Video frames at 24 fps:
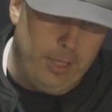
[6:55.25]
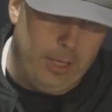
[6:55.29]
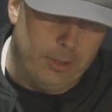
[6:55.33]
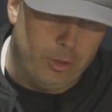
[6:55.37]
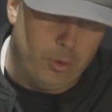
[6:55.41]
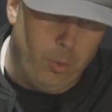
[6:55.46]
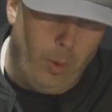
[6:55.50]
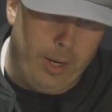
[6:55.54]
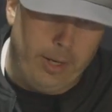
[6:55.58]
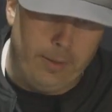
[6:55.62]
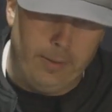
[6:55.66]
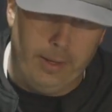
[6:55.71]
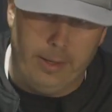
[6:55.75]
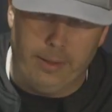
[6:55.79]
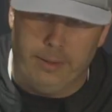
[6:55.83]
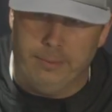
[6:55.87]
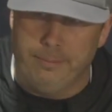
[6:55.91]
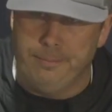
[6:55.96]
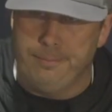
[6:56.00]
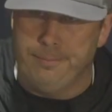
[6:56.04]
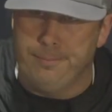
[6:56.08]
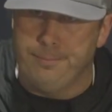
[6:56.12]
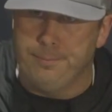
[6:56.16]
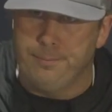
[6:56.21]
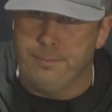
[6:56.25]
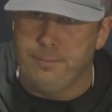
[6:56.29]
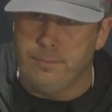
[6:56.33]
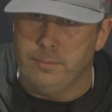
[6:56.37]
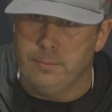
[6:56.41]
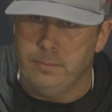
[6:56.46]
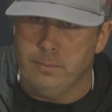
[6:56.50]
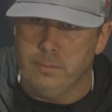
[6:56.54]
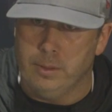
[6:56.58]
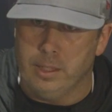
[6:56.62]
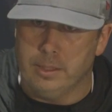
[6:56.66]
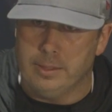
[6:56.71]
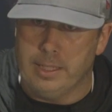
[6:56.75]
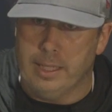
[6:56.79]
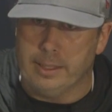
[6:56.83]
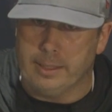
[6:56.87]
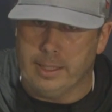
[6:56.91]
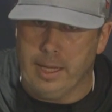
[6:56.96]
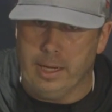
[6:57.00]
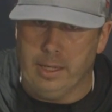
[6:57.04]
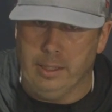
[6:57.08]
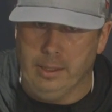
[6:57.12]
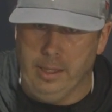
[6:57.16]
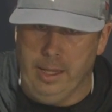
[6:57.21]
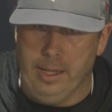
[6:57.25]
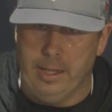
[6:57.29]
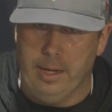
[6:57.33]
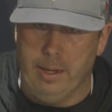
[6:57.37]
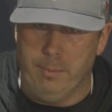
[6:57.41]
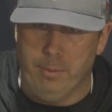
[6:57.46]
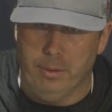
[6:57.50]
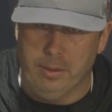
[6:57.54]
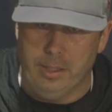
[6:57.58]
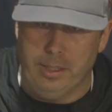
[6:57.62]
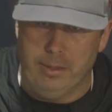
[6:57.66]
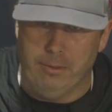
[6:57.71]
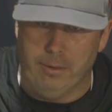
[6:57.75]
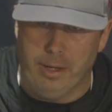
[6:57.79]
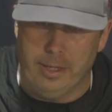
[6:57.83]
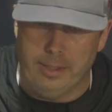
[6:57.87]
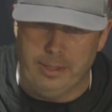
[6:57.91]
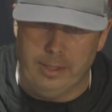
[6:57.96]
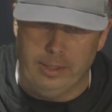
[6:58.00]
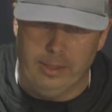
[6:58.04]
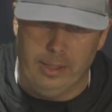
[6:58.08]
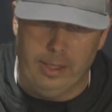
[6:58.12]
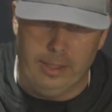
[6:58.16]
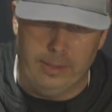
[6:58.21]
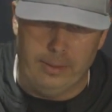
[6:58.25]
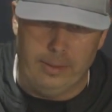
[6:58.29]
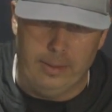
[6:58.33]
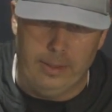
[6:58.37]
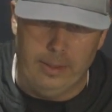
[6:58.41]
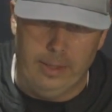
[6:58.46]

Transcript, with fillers: swing there, because that kind of led, I believe, right, D-Led